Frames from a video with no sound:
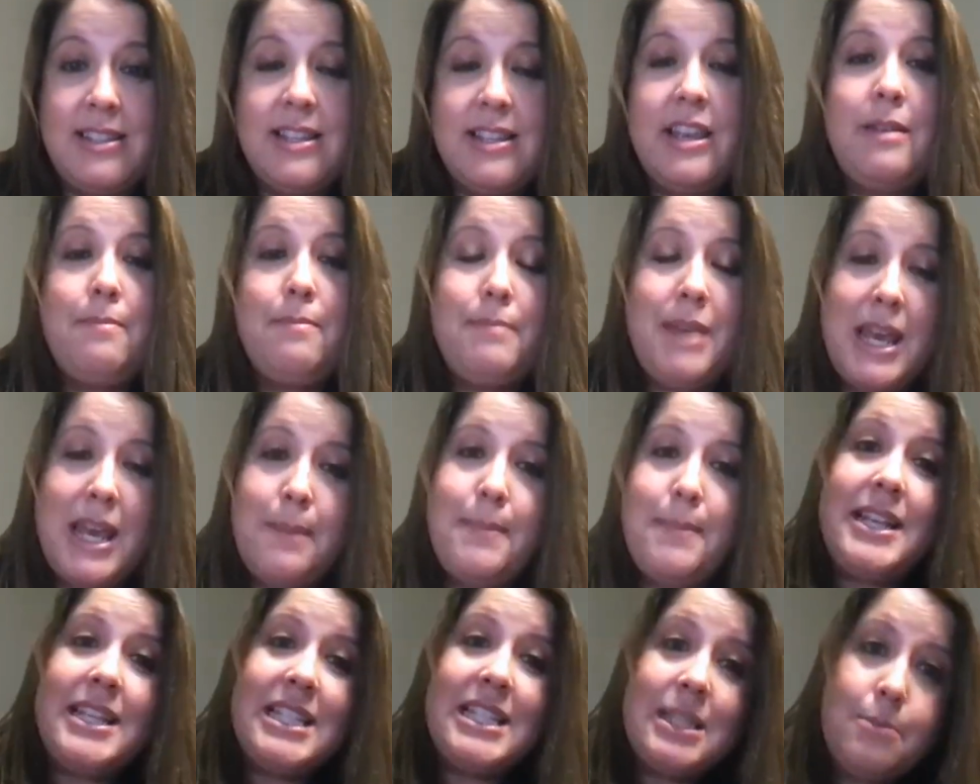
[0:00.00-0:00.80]
It may
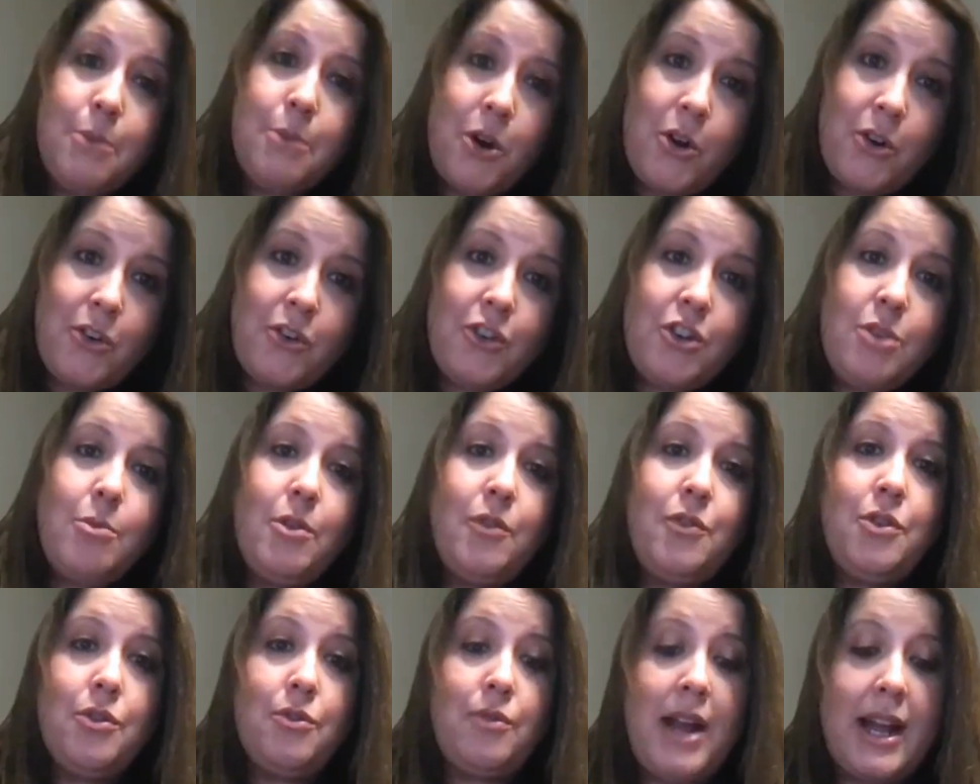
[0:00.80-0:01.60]
be smarter to move
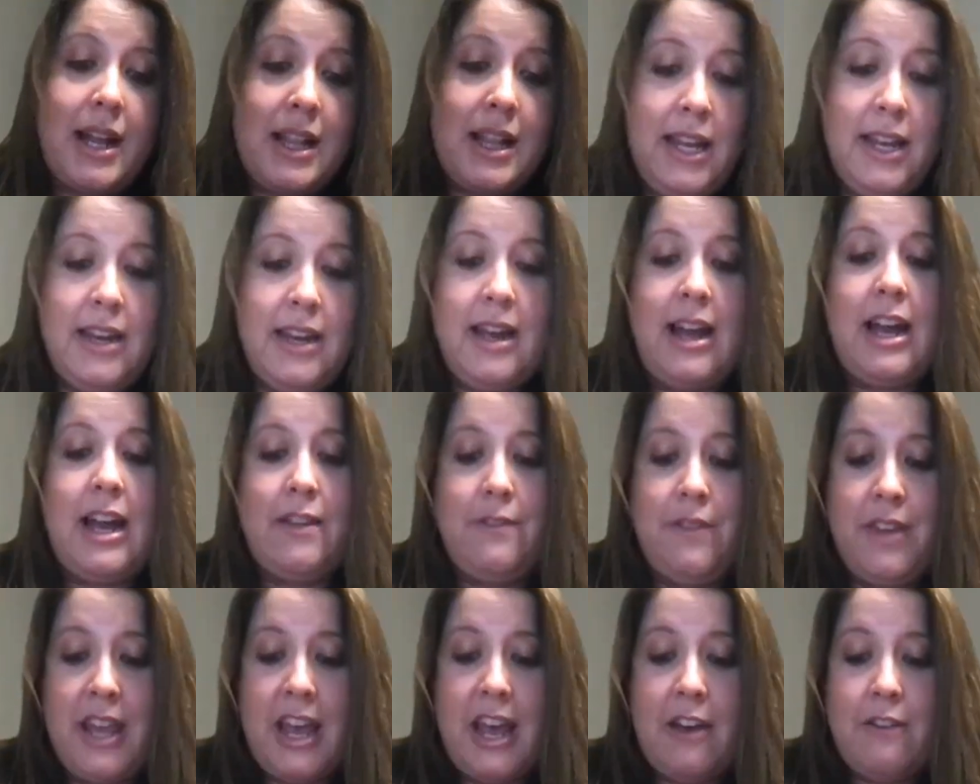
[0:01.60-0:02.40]
directly to
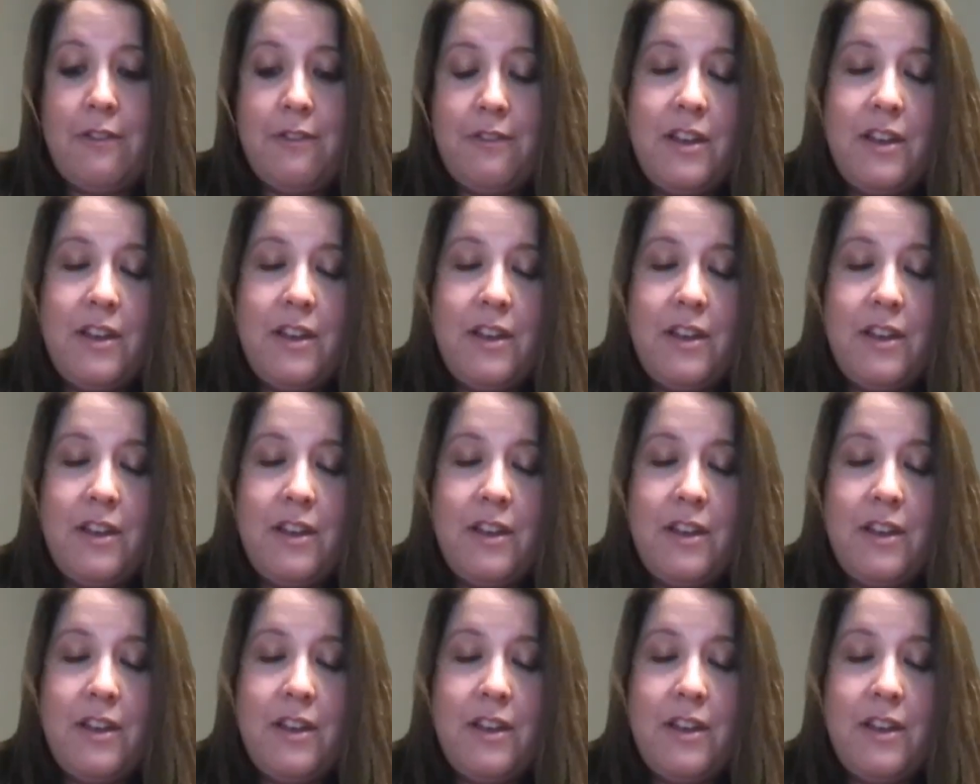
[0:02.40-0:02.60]
IVF.